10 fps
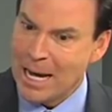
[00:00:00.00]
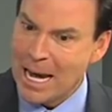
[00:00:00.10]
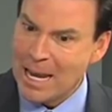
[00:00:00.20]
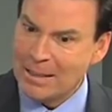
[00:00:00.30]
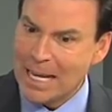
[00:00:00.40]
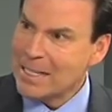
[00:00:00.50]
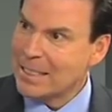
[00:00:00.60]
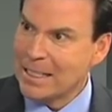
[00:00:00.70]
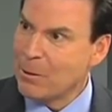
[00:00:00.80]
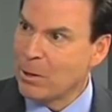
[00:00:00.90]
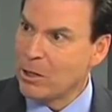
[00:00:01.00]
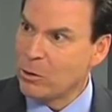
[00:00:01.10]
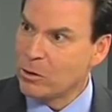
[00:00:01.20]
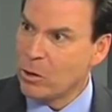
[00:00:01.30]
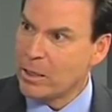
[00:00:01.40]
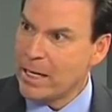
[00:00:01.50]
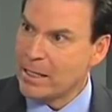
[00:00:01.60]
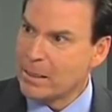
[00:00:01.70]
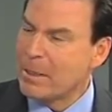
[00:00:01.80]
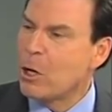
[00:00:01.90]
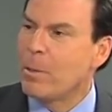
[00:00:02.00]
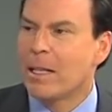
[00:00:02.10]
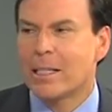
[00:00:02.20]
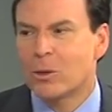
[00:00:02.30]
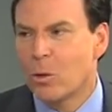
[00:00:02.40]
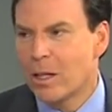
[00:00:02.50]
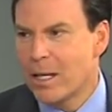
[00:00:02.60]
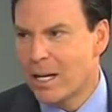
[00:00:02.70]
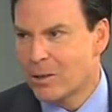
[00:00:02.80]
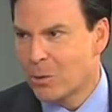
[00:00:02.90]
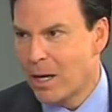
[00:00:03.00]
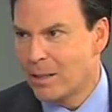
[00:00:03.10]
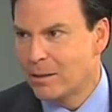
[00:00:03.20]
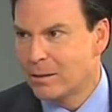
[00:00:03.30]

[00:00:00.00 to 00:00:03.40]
And the last thing they want to do is go to a dentist. I mean, nobody likes going to the dentist, right?